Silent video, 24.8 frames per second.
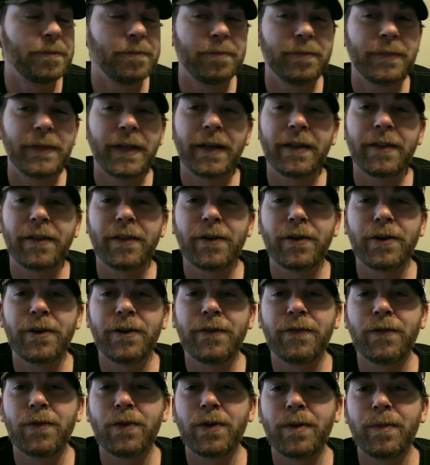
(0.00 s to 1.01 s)
Take 30 or
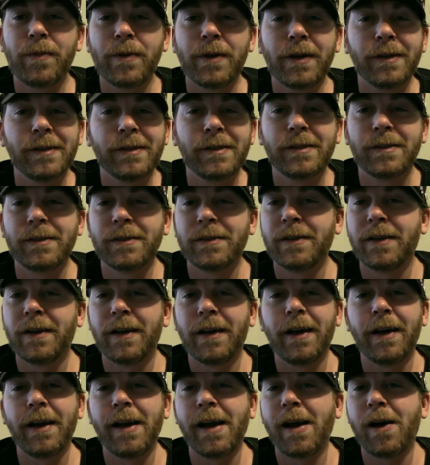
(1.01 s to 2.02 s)
40 minutes,
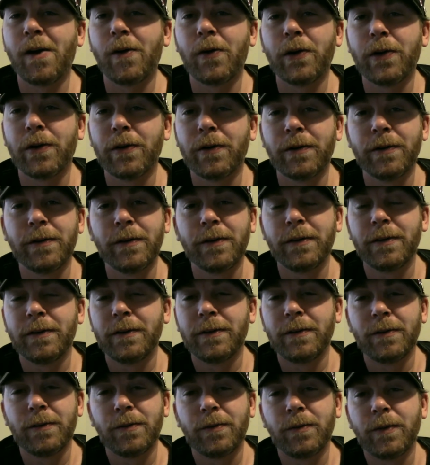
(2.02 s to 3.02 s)
an hour,
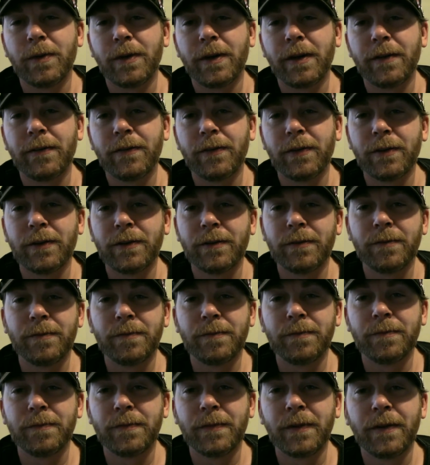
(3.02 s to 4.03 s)
whatever.
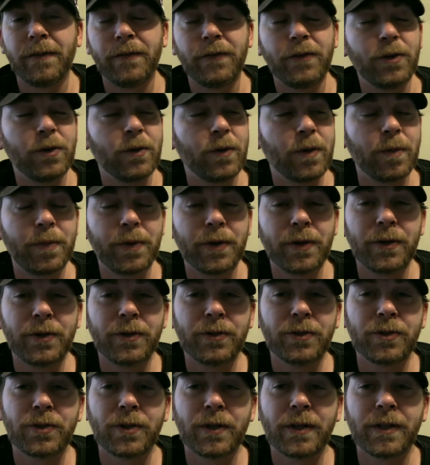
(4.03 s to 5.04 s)
If you don't want to put
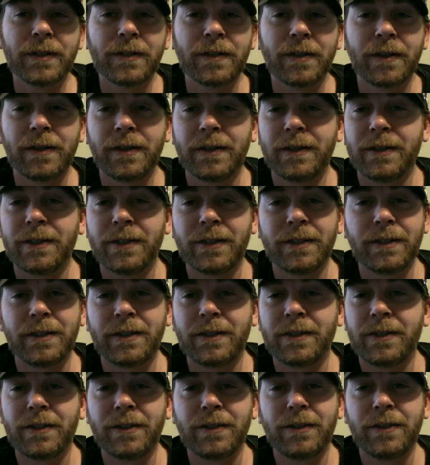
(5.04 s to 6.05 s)
new strings on it, just
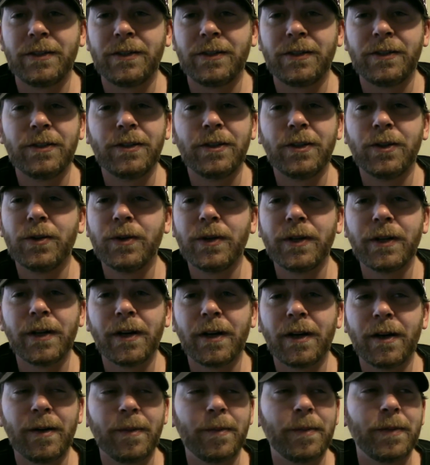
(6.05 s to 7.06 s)
tune it
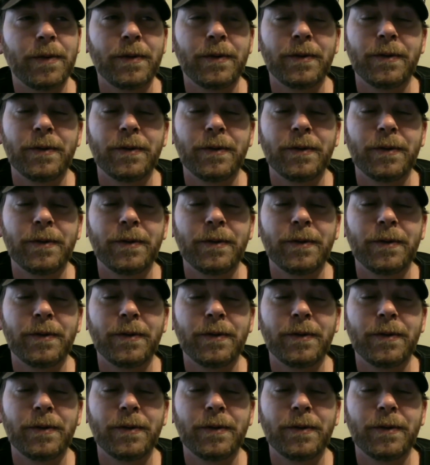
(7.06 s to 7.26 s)
up.